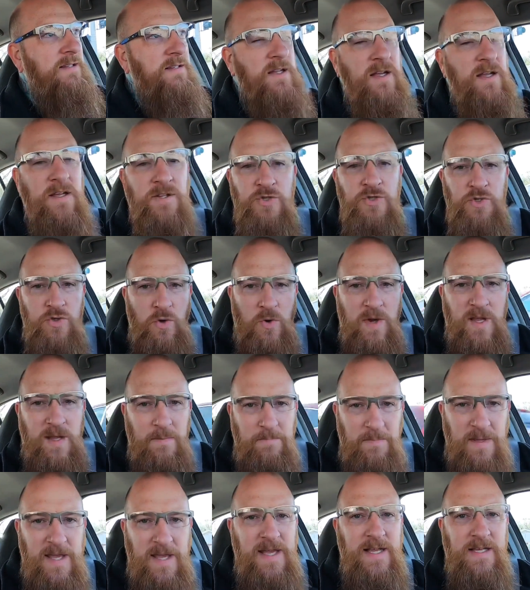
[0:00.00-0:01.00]
enjoy a
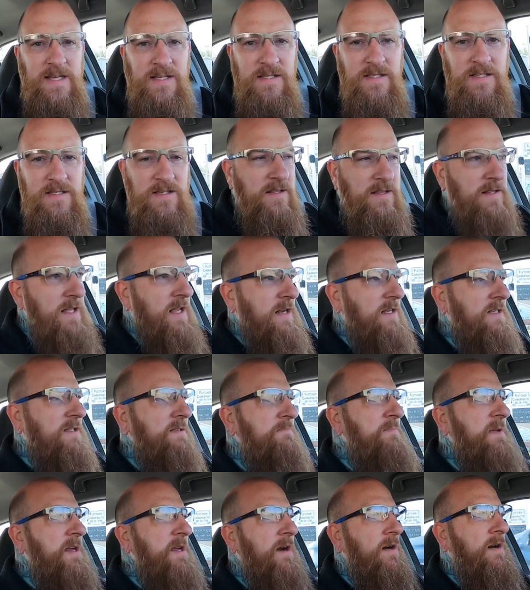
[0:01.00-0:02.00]
peace that is
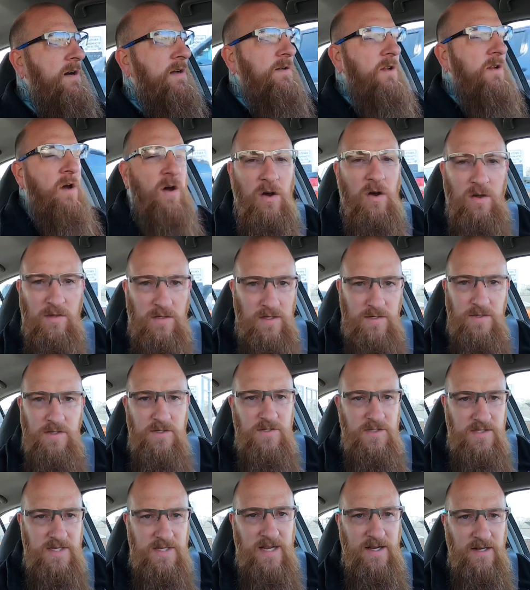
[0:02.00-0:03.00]
beyond all
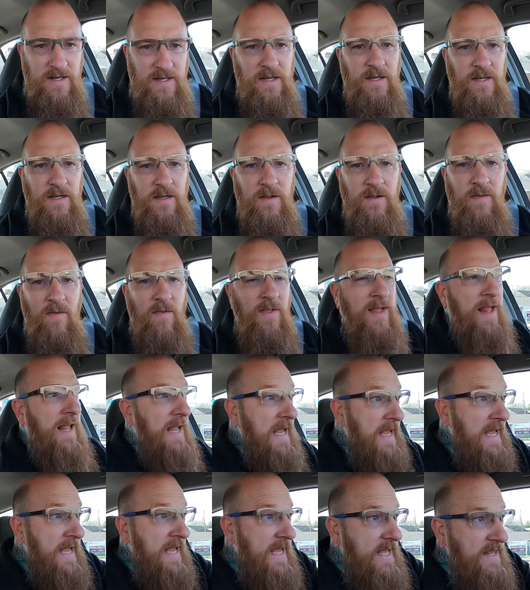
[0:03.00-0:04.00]
understanding
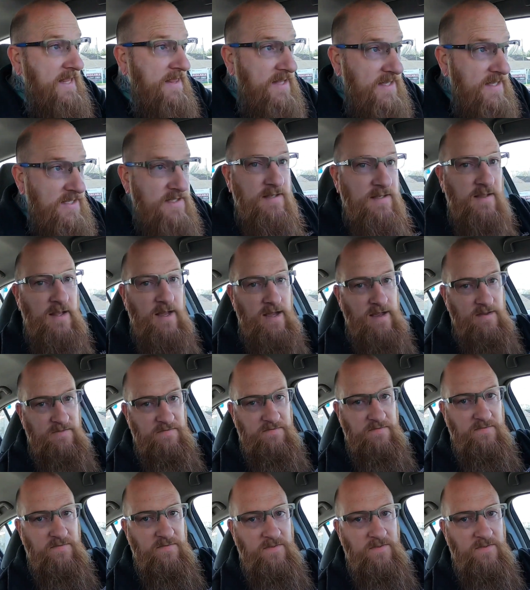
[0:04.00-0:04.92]
in this life.